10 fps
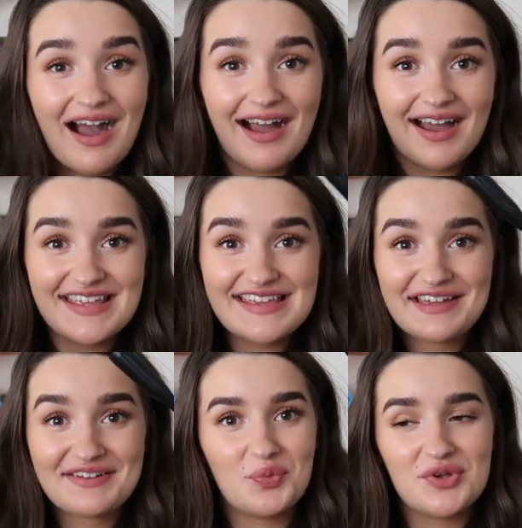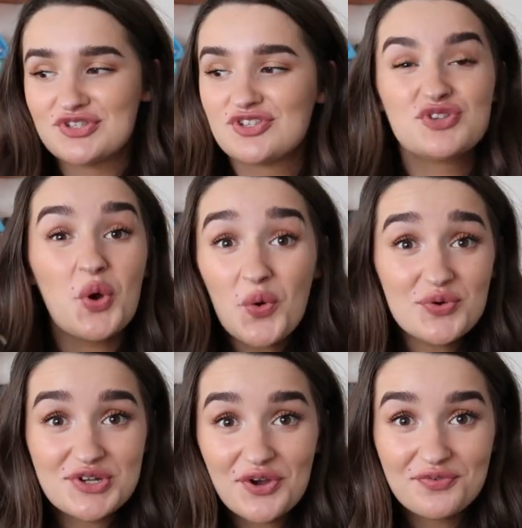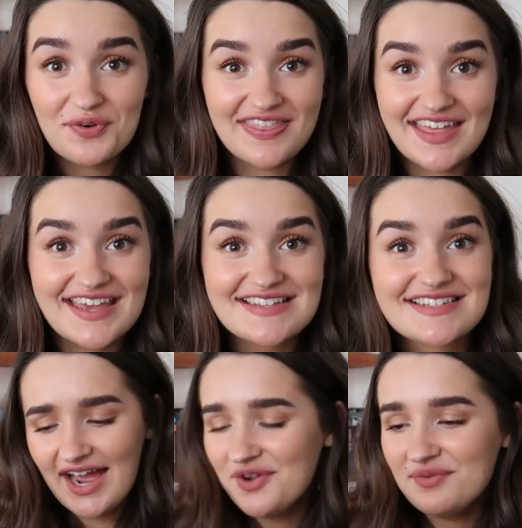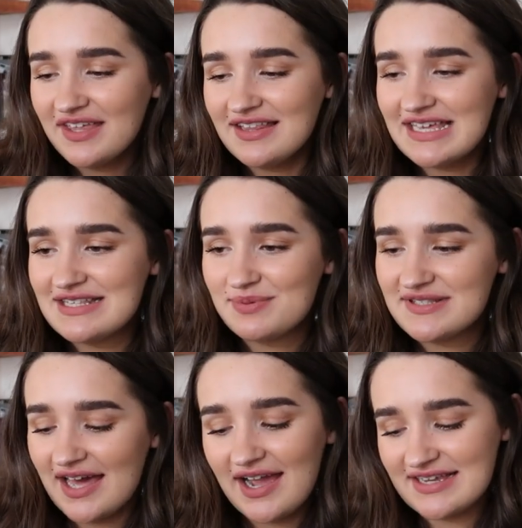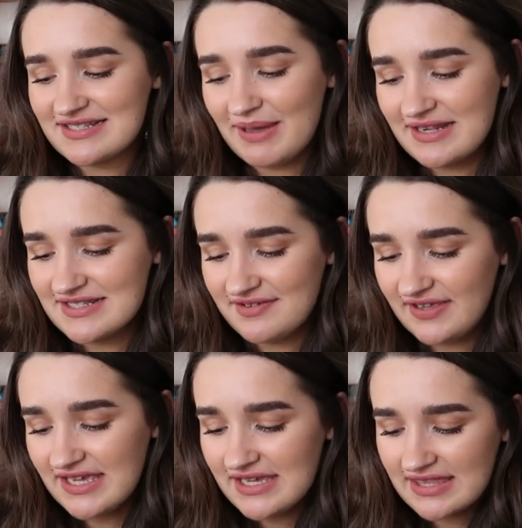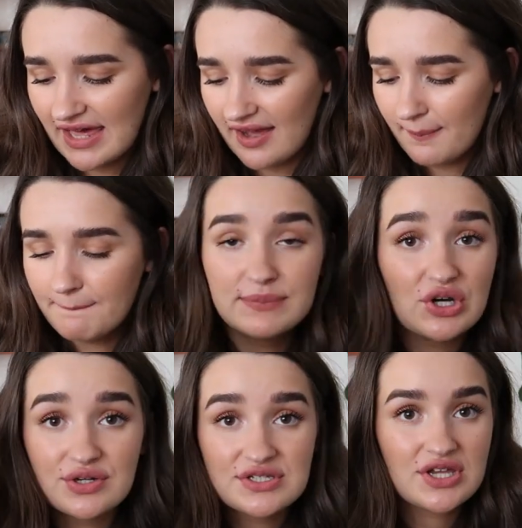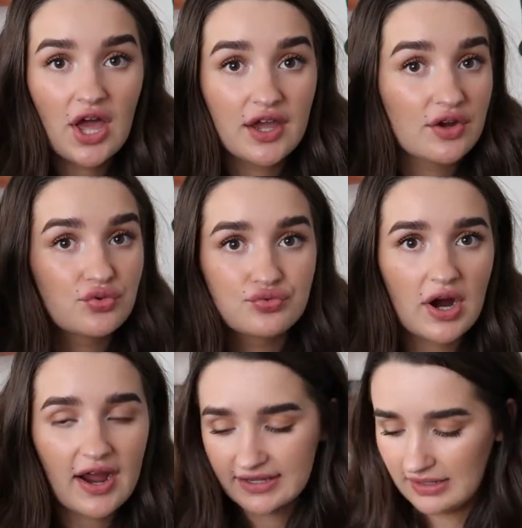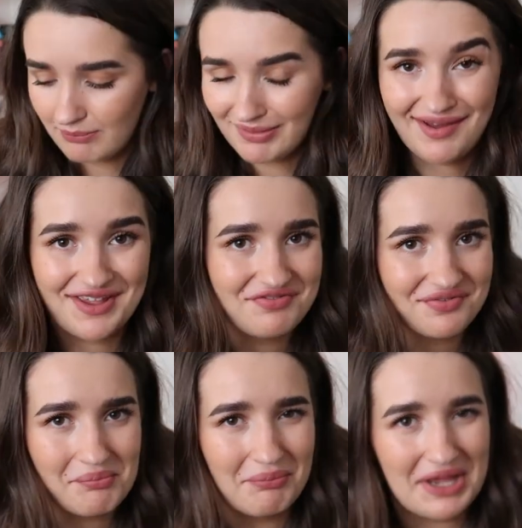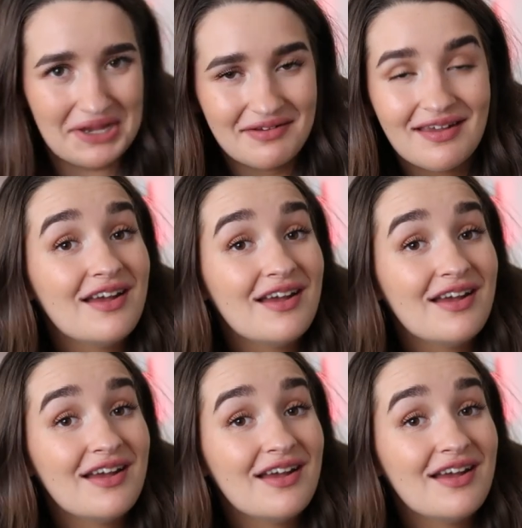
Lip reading: I was so chuffed with this. I don't think this was that expensive either, but a cracking buy from me.